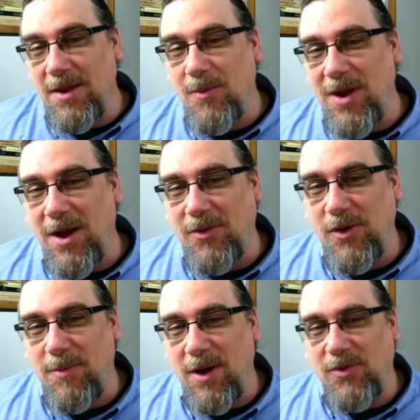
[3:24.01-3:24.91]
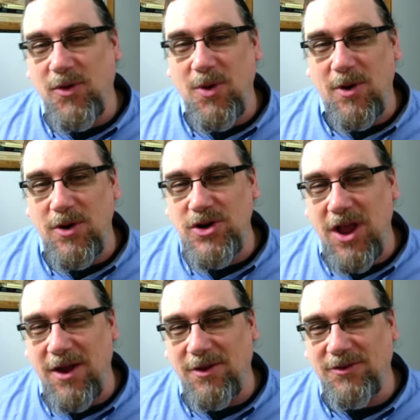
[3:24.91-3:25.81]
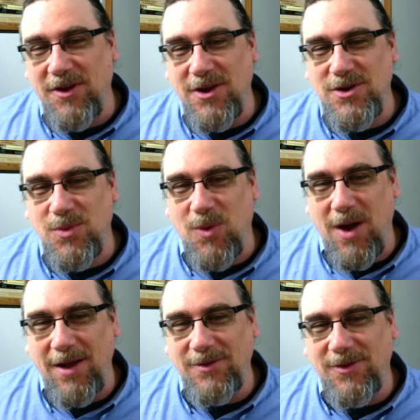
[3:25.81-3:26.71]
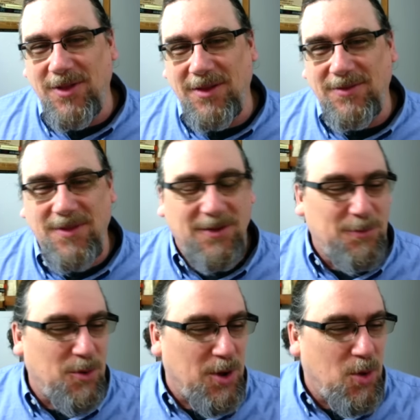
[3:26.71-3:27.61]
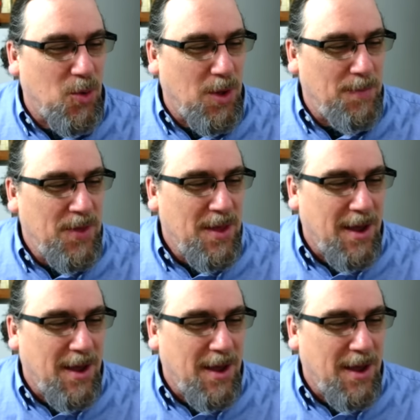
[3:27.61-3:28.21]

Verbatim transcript: it went out to about two hundred channels nationwide. So that, that's pretty cool.